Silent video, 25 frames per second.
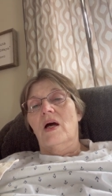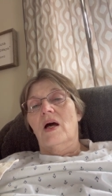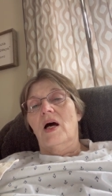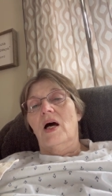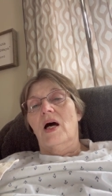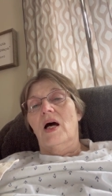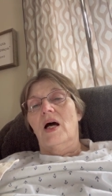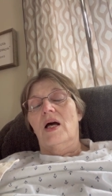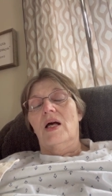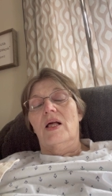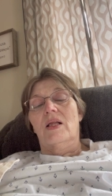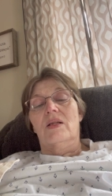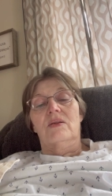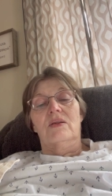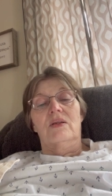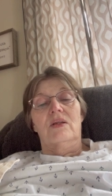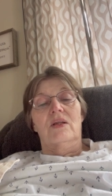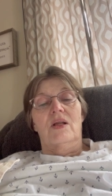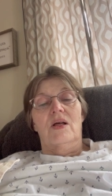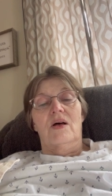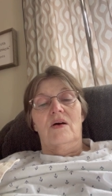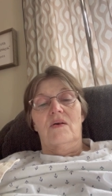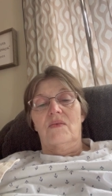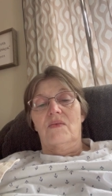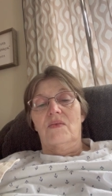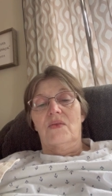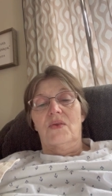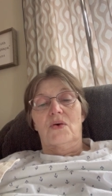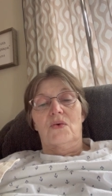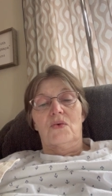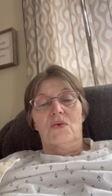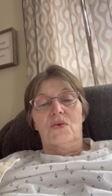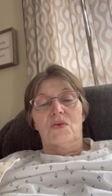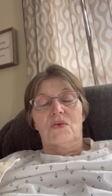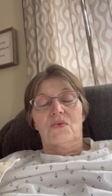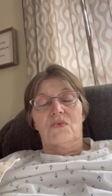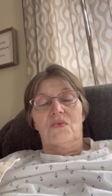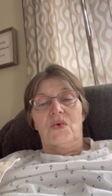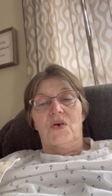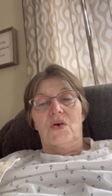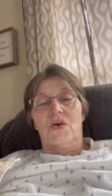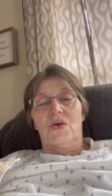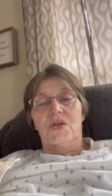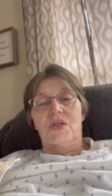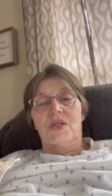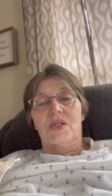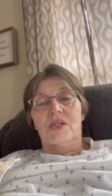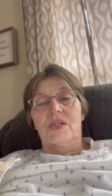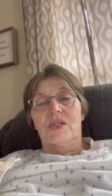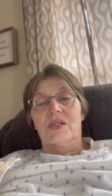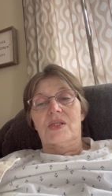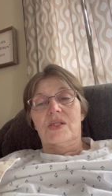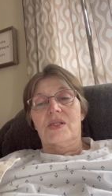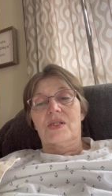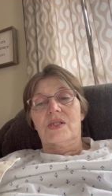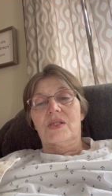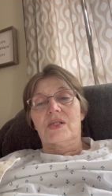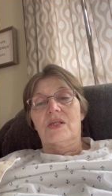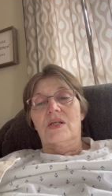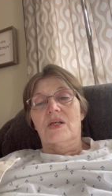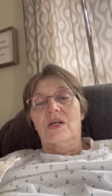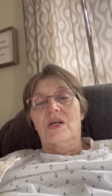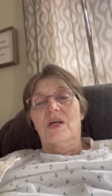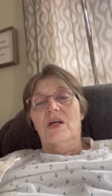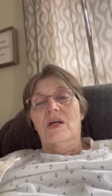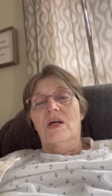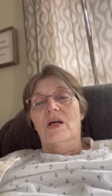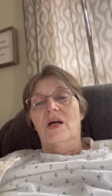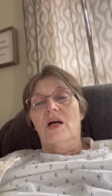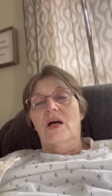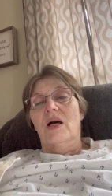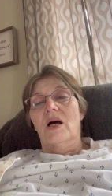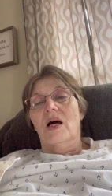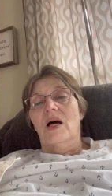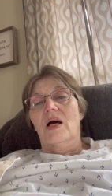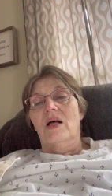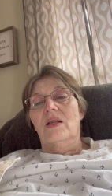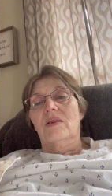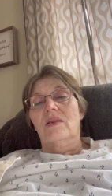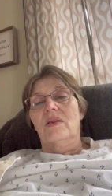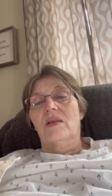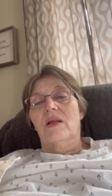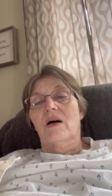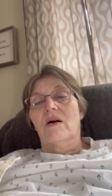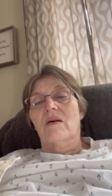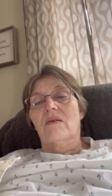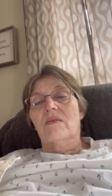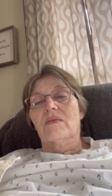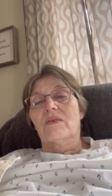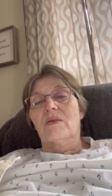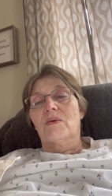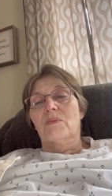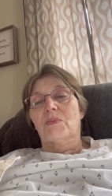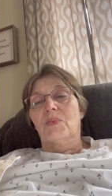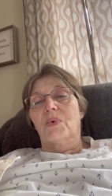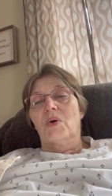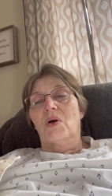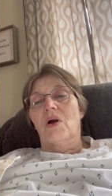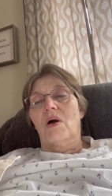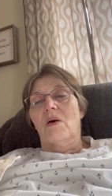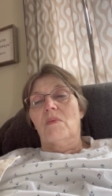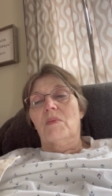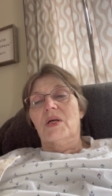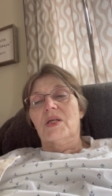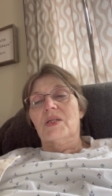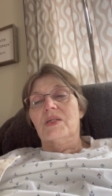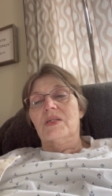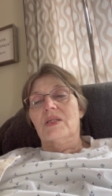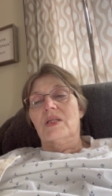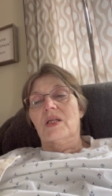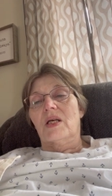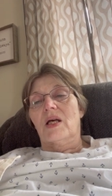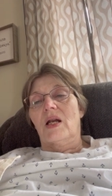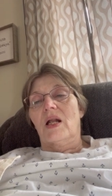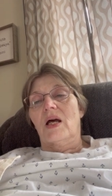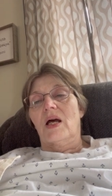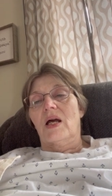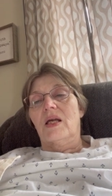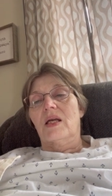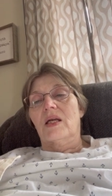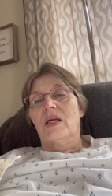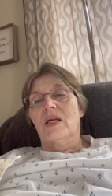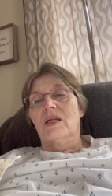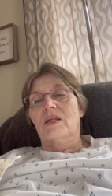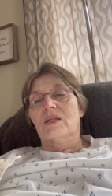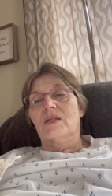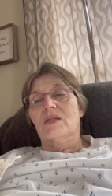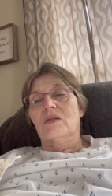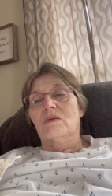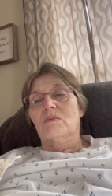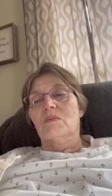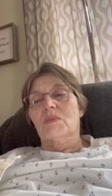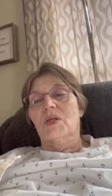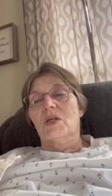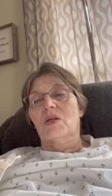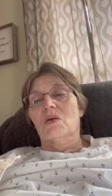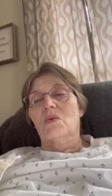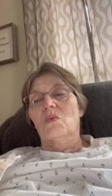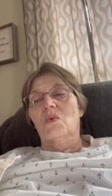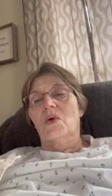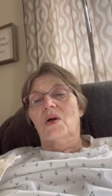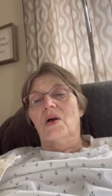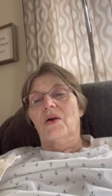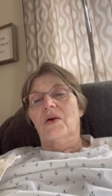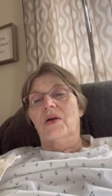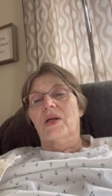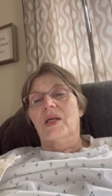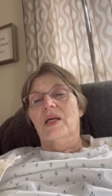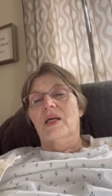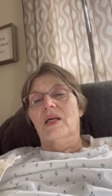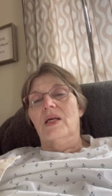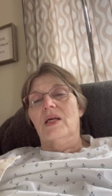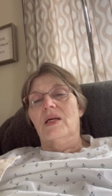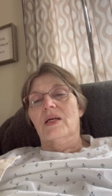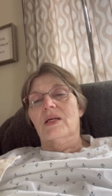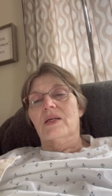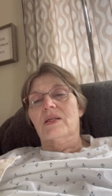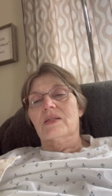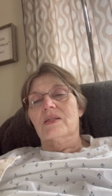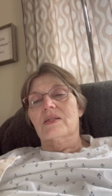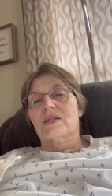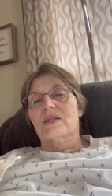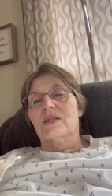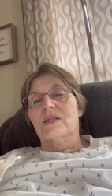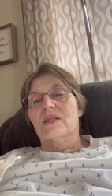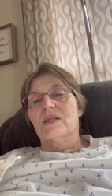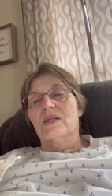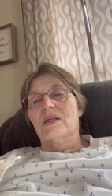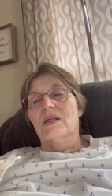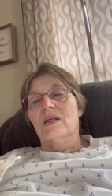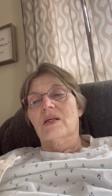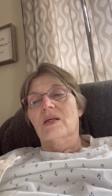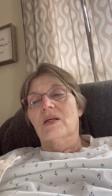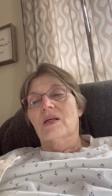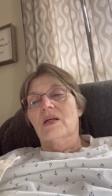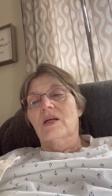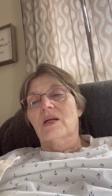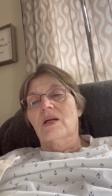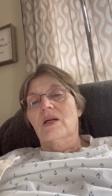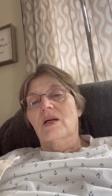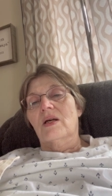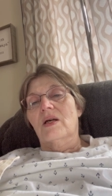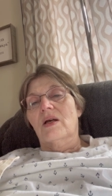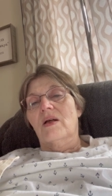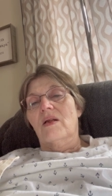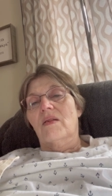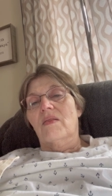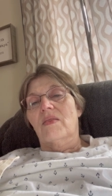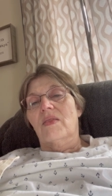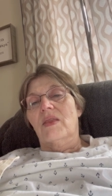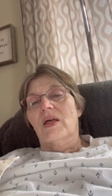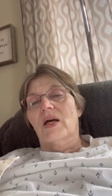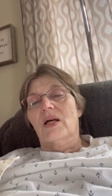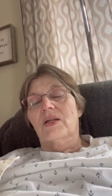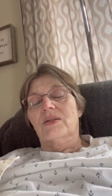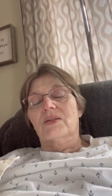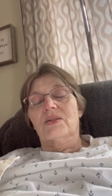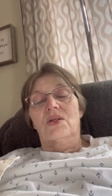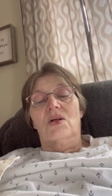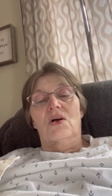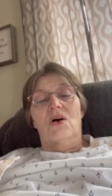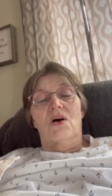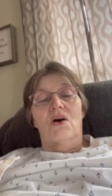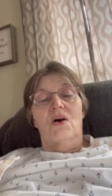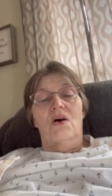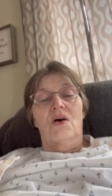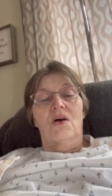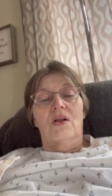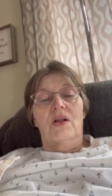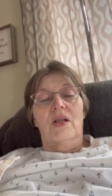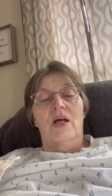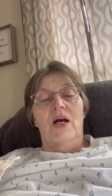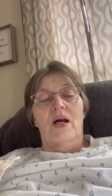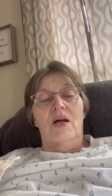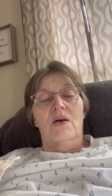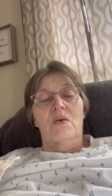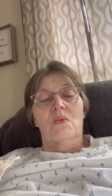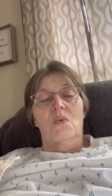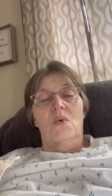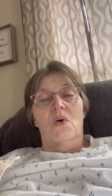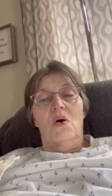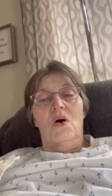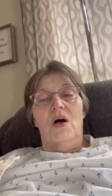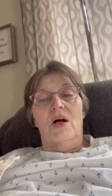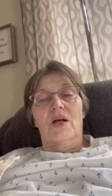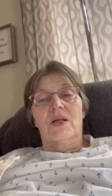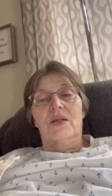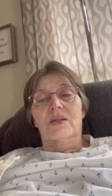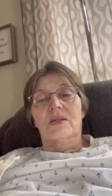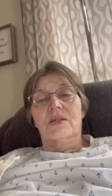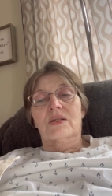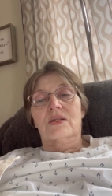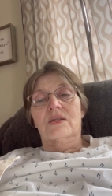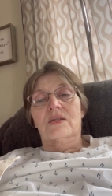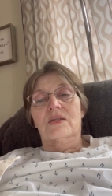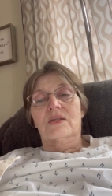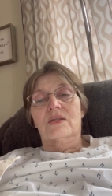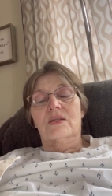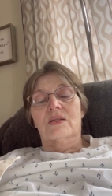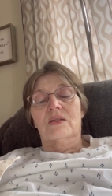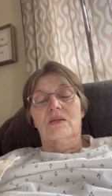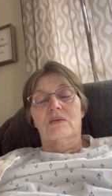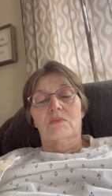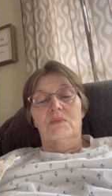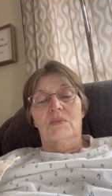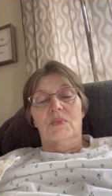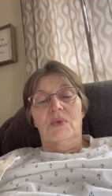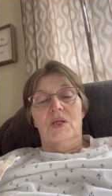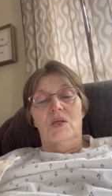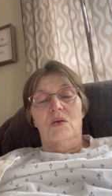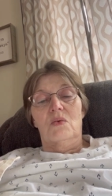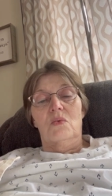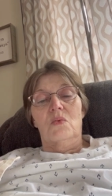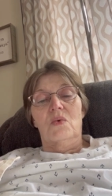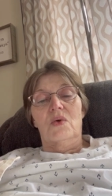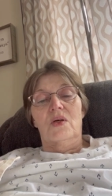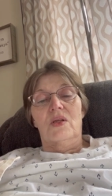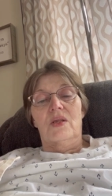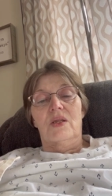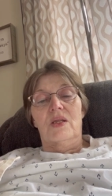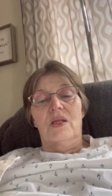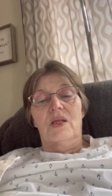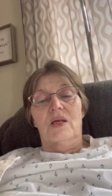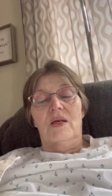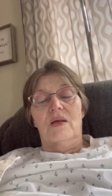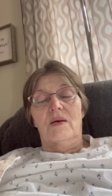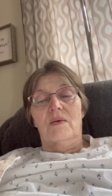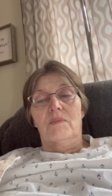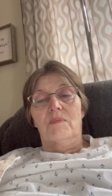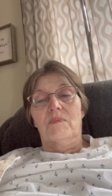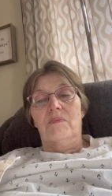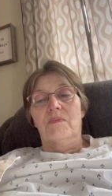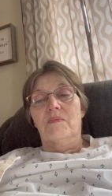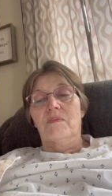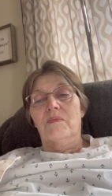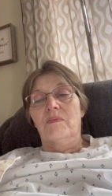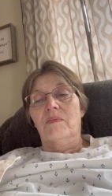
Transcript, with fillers: I love those verses. I love the promise that I get to be where He is. That's all I want, to be with Him.